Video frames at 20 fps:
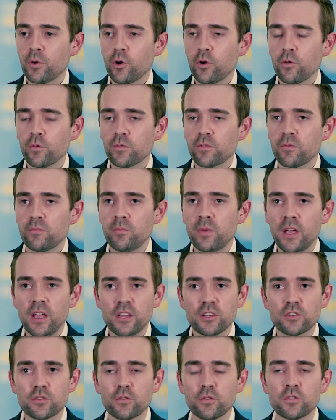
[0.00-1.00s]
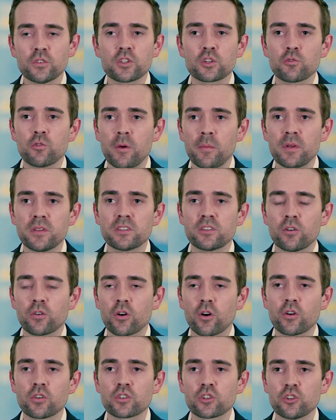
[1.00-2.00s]
Both basal and squamous
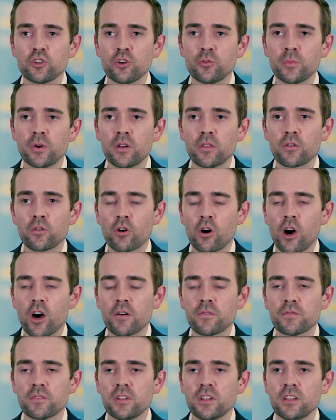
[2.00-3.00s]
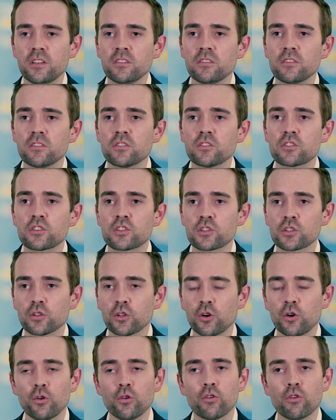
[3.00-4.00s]
cell carcinoma, they're often slow